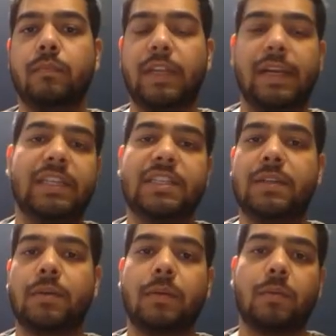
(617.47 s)
The
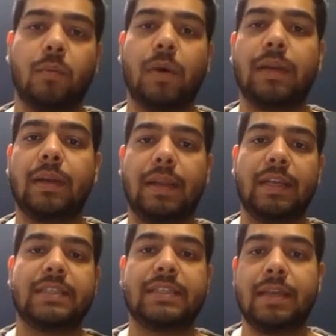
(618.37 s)
next one
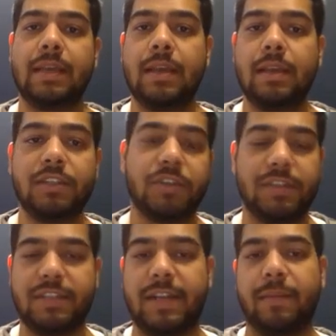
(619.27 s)
is should
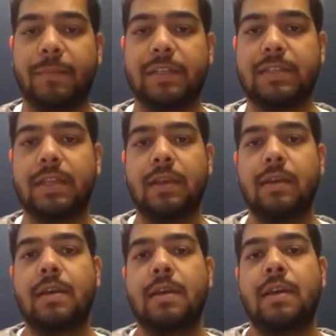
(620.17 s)
statements.
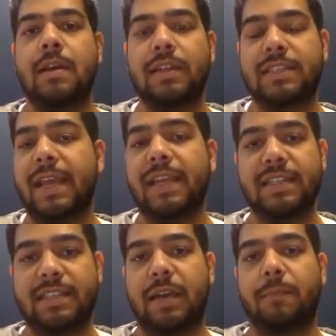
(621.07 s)
Let's take an
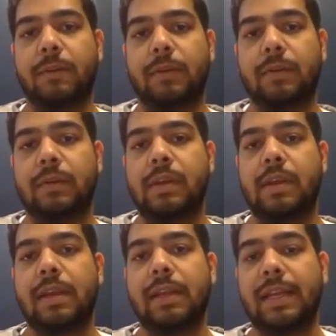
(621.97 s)
example.
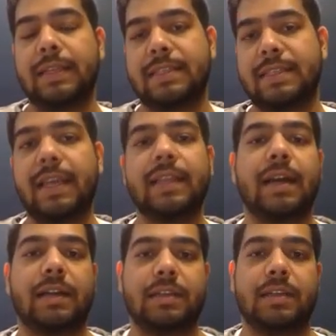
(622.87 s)
Let's say
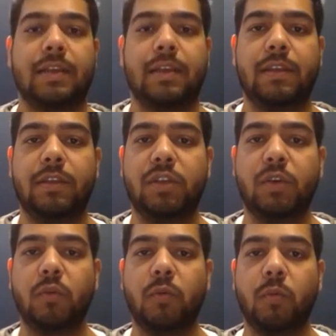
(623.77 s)
that
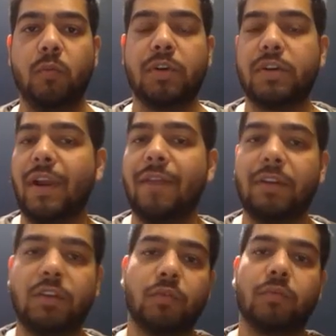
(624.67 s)
you were
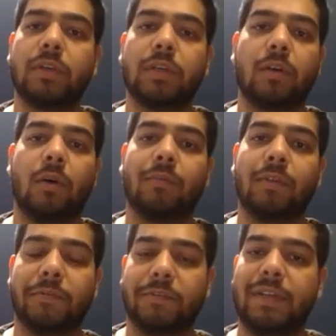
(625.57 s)
driving to work on
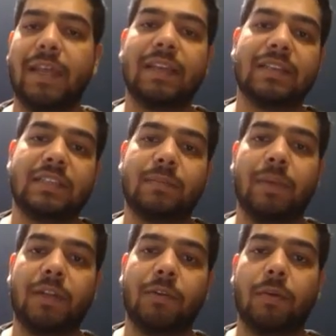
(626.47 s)
one of the days,
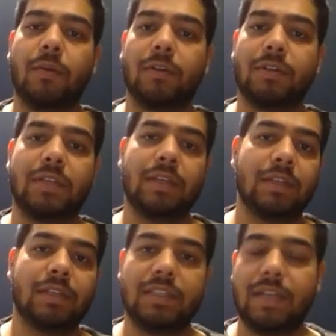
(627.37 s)
but you got
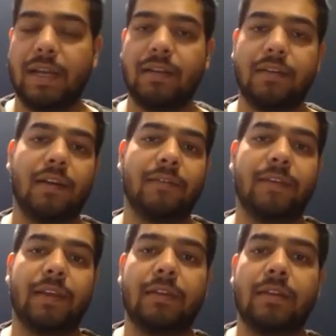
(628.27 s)
stuck in
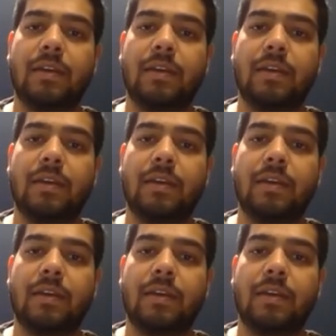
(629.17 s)
traffic